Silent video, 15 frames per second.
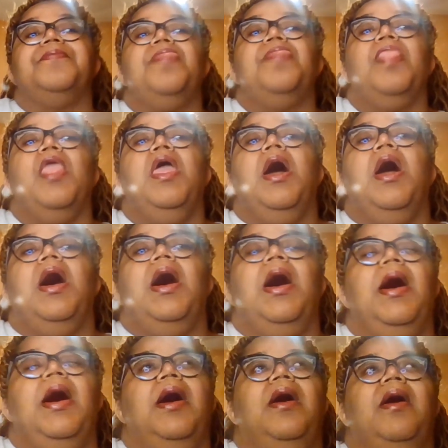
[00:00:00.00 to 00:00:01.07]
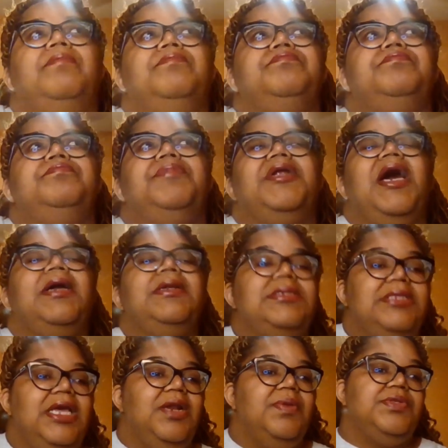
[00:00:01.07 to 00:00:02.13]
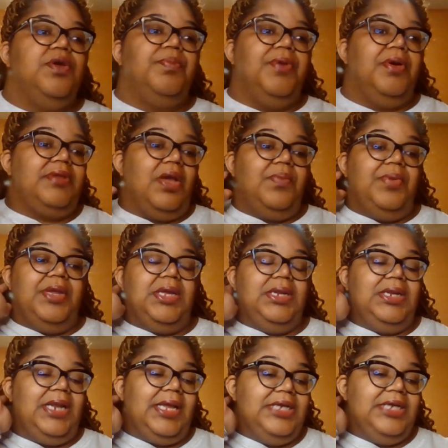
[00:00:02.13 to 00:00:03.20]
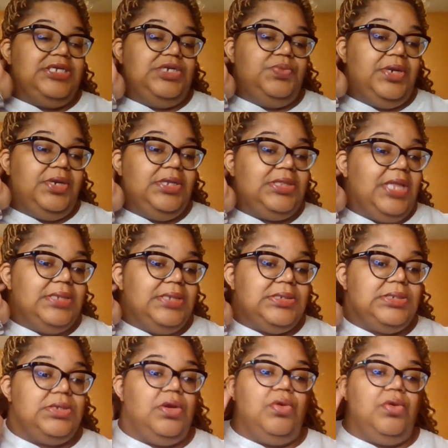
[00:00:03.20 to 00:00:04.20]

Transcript: But I understand it was her birthday weekend, and I guess she wanted things a certain way,